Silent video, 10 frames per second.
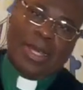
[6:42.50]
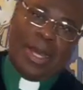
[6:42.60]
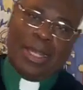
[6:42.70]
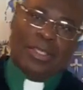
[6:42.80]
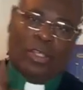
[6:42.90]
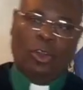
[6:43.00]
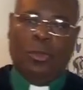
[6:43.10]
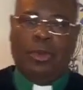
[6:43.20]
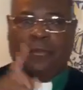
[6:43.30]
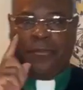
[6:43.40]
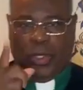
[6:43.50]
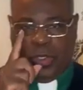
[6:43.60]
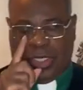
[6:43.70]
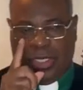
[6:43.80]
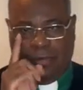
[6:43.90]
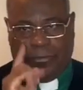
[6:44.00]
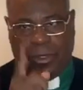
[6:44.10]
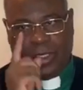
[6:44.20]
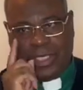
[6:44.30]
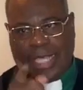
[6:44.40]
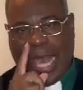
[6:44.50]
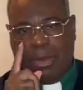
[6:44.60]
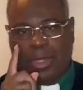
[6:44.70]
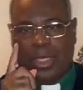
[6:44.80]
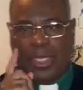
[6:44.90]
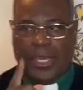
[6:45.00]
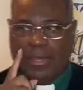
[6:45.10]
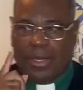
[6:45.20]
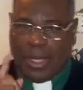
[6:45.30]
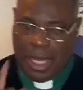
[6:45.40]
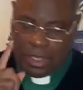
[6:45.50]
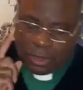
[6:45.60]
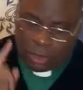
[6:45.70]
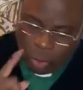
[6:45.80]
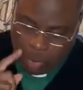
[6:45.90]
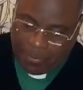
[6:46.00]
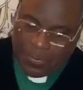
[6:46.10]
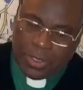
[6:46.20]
October 1st, the first Sabbath in October.